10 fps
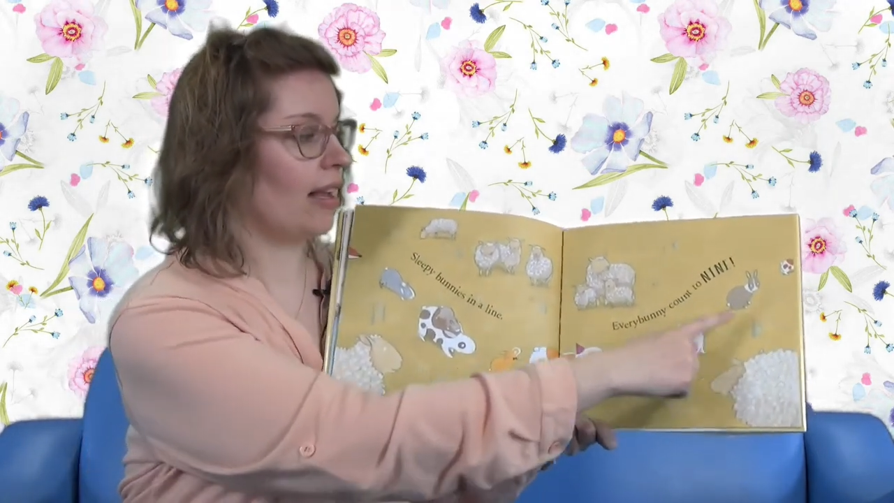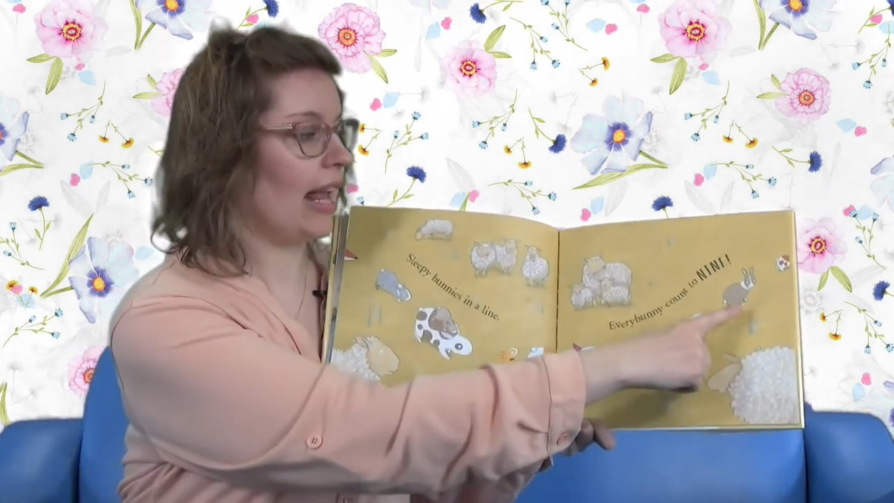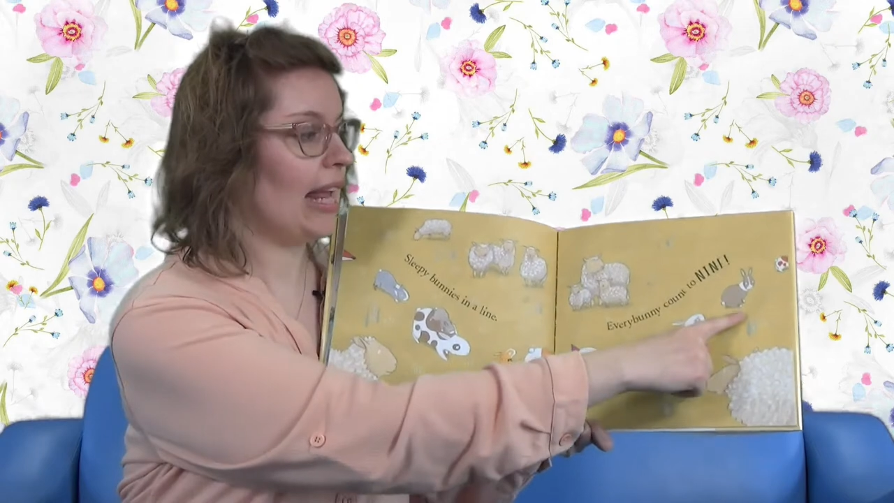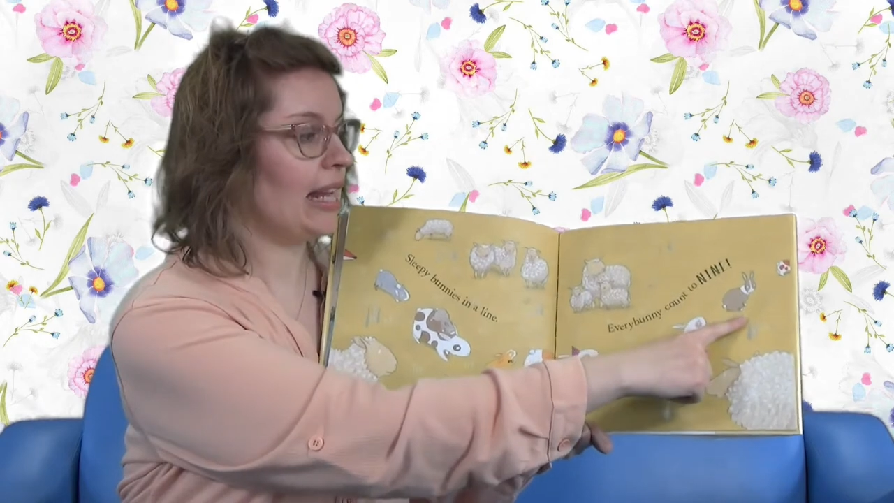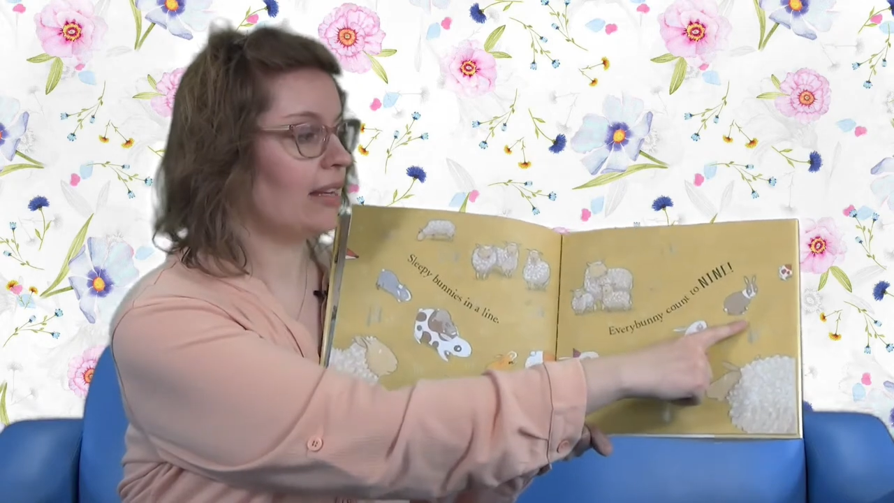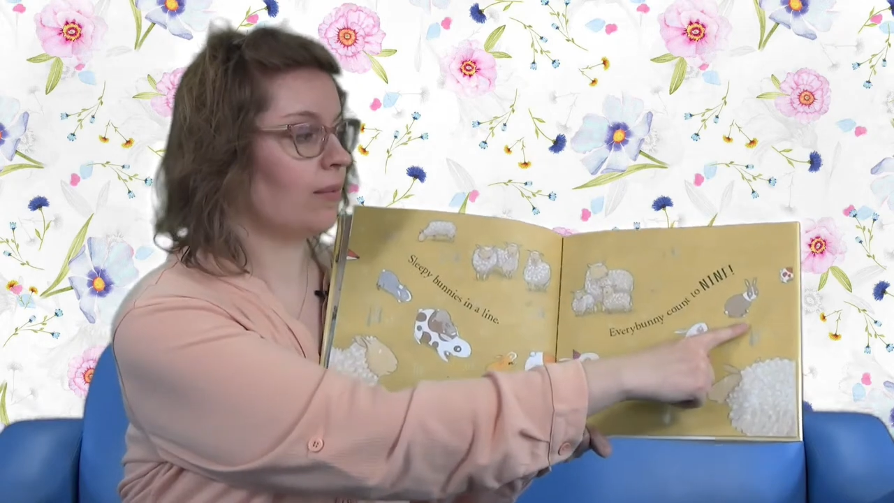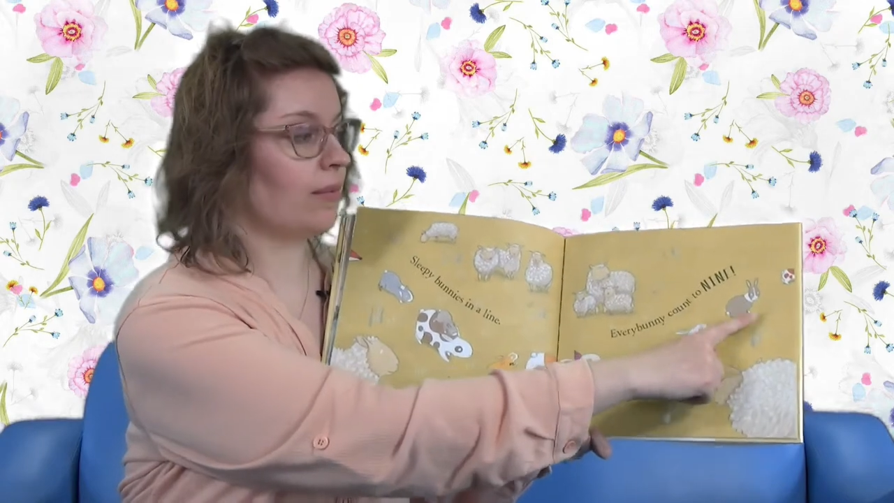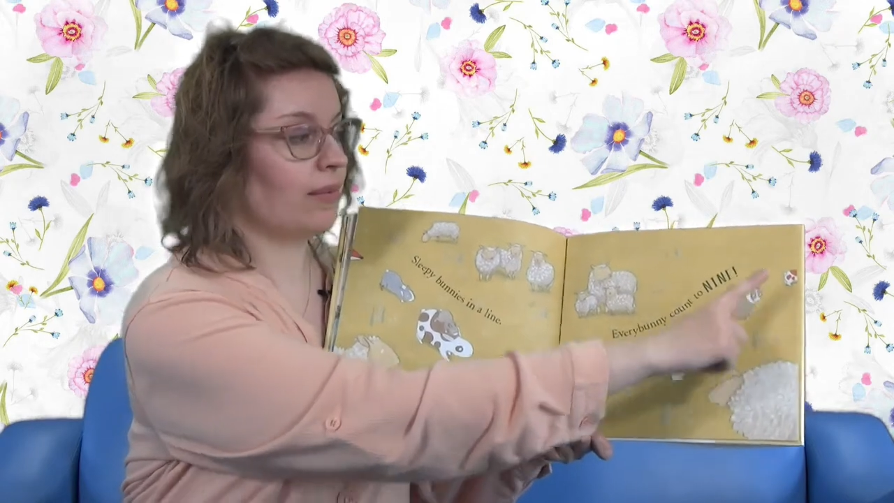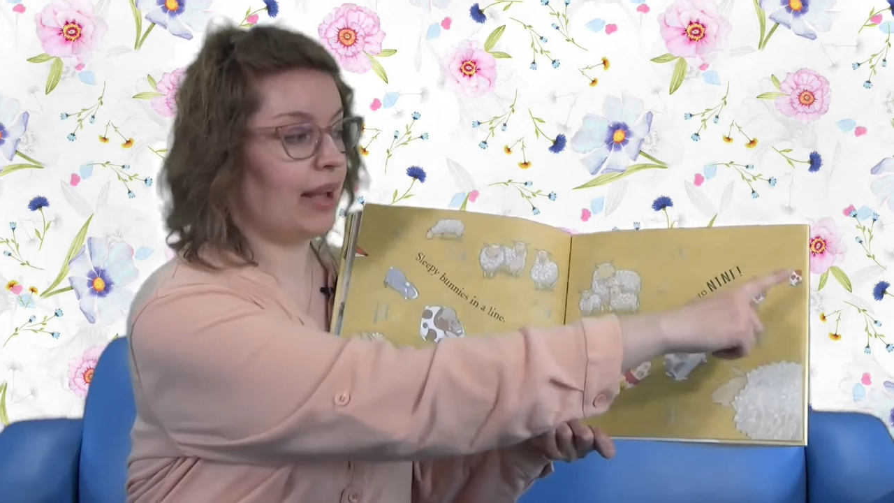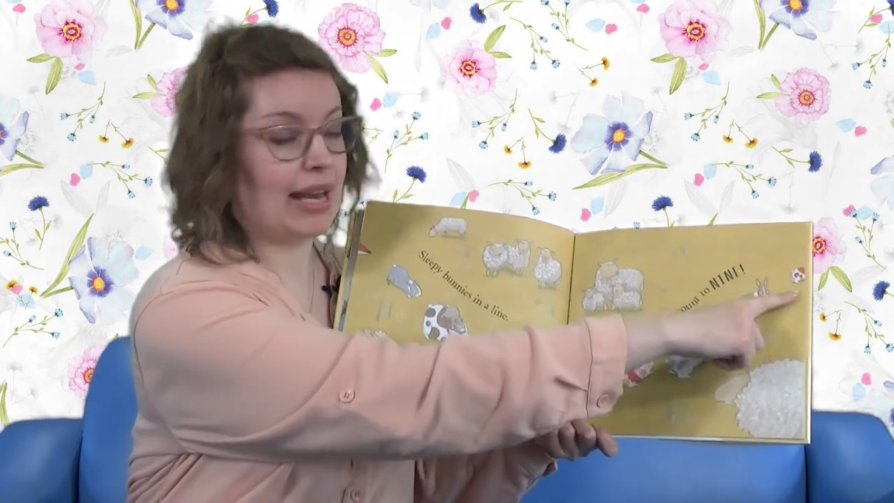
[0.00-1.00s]
eight,
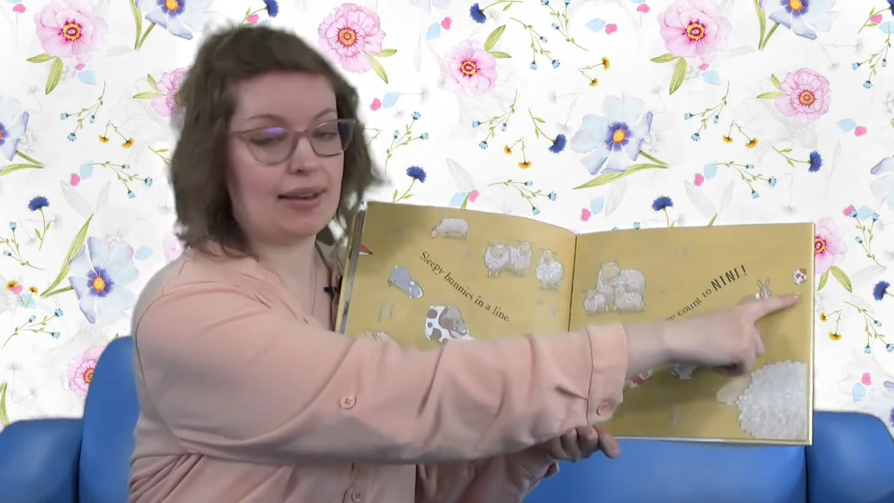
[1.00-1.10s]
and